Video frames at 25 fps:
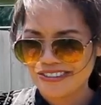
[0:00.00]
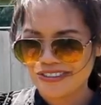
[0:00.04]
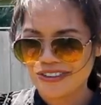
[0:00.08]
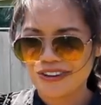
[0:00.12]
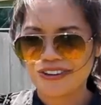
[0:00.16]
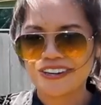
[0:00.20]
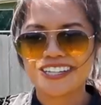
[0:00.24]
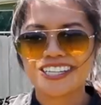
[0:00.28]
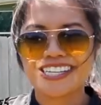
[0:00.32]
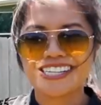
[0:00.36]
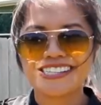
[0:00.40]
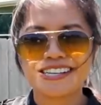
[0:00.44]

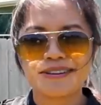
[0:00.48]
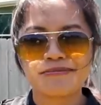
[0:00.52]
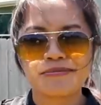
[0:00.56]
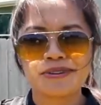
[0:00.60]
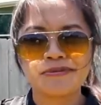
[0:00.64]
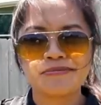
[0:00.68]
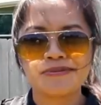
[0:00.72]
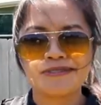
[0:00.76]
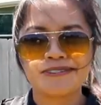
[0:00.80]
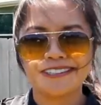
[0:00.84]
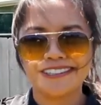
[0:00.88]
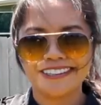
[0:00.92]
Throwing these at
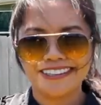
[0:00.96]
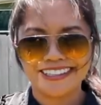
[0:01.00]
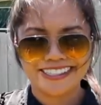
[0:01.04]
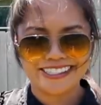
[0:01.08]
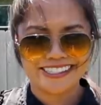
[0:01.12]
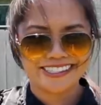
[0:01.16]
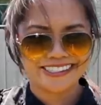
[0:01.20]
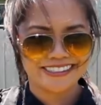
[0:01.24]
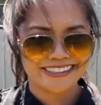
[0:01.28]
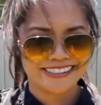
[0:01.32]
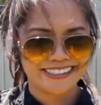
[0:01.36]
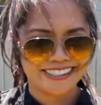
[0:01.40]
people,
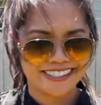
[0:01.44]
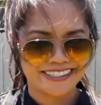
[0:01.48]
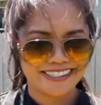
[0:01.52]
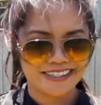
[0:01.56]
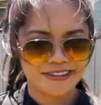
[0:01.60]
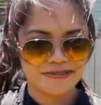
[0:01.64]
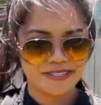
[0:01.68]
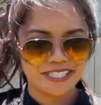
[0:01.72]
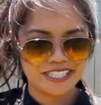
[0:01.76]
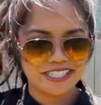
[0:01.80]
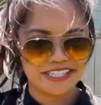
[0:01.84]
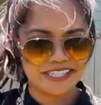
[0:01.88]
that's just
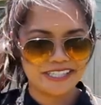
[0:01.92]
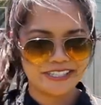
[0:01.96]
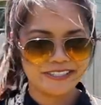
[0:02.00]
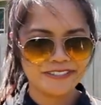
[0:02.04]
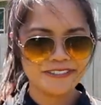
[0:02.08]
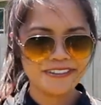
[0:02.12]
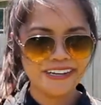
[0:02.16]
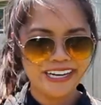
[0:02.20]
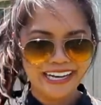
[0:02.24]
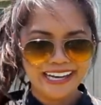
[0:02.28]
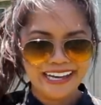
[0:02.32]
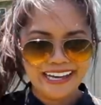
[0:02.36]
not what you
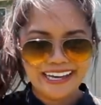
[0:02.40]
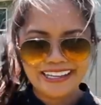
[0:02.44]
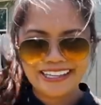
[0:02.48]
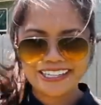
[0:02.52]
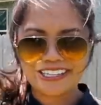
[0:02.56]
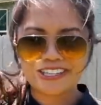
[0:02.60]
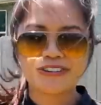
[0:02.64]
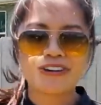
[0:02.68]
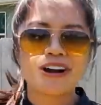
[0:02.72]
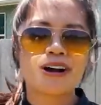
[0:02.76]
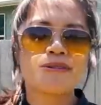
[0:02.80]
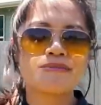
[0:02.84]
do.
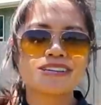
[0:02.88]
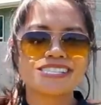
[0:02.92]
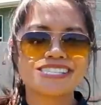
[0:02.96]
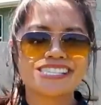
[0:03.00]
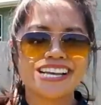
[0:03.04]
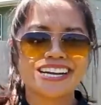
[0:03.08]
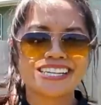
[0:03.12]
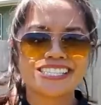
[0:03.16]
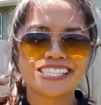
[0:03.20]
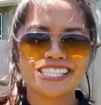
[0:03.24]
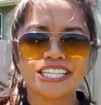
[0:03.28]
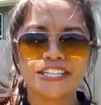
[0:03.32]
The
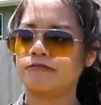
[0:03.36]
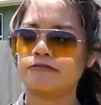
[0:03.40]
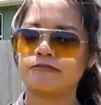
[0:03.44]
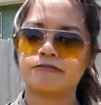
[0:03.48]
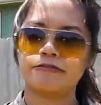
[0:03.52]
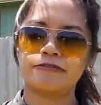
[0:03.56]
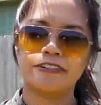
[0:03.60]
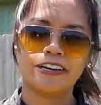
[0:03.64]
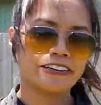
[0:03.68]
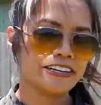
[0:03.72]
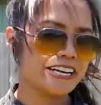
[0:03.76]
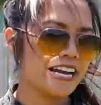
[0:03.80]
Karambit's actually a
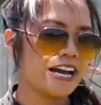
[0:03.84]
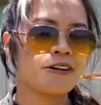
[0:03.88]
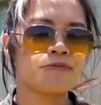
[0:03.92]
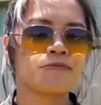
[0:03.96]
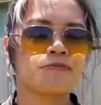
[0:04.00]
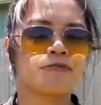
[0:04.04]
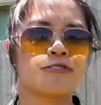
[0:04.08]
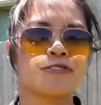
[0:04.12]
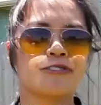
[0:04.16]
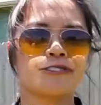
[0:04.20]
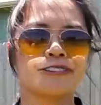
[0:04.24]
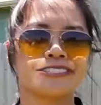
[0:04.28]
very
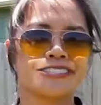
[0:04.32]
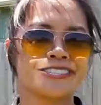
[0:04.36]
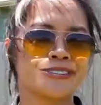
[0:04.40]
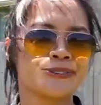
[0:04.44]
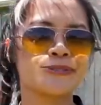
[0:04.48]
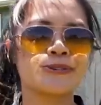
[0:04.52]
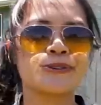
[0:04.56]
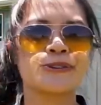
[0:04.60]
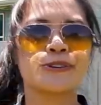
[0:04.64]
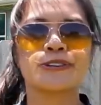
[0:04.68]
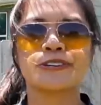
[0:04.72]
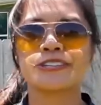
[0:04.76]
helpful
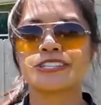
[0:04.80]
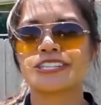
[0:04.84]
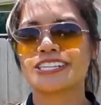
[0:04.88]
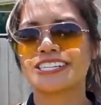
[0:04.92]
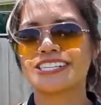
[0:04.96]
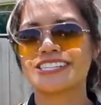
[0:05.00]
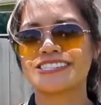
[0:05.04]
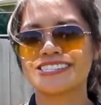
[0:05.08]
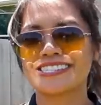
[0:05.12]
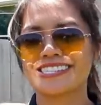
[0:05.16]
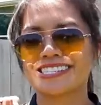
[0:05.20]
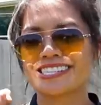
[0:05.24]
tool. You
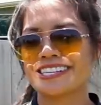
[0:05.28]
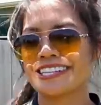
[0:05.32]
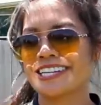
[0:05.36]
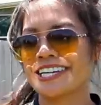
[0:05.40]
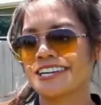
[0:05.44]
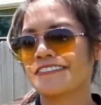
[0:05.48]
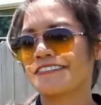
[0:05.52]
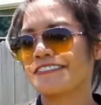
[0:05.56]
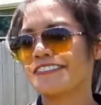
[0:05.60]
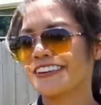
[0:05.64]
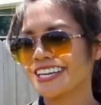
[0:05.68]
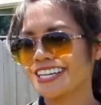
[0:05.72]
can use it to
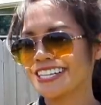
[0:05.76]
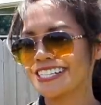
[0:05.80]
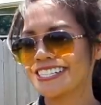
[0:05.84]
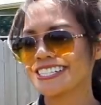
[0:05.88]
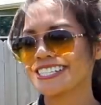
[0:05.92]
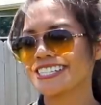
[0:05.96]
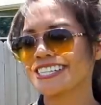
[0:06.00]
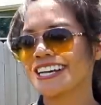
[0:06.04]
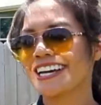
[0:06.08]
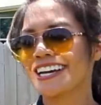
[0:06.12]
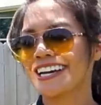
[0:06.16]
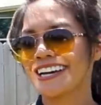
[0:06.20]
clean
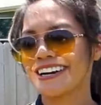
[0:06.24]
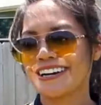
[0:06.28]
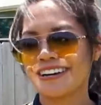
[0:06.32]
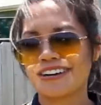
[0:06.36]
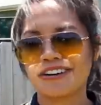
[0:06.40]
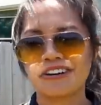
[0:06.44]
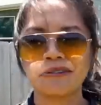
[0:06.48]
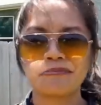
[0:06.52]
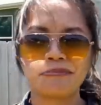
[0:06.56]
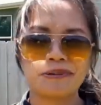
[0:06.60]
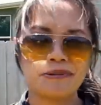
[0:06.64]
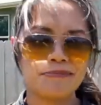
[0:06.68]
fish,
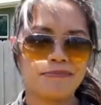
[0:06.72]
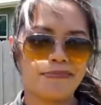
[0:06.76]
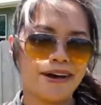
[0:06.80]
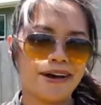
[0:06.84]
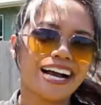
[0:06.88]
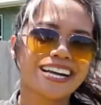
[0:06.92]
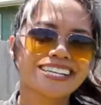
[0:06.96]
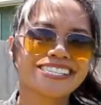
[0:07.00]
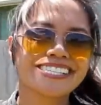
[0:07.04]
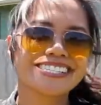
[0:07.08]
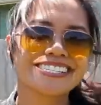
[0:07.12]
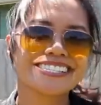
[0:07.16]
open
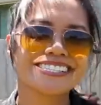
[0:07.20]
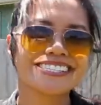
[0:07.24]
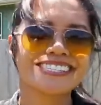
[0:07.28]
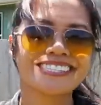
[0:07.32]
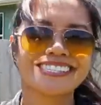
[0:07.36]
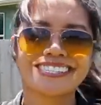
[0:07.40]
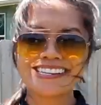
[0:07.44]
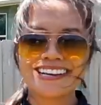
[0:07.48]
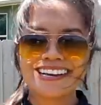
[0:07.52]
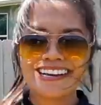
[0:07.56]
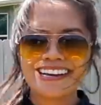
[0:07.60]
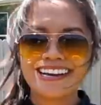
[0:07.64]

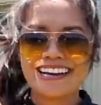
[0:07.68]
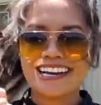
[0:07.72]
boxes.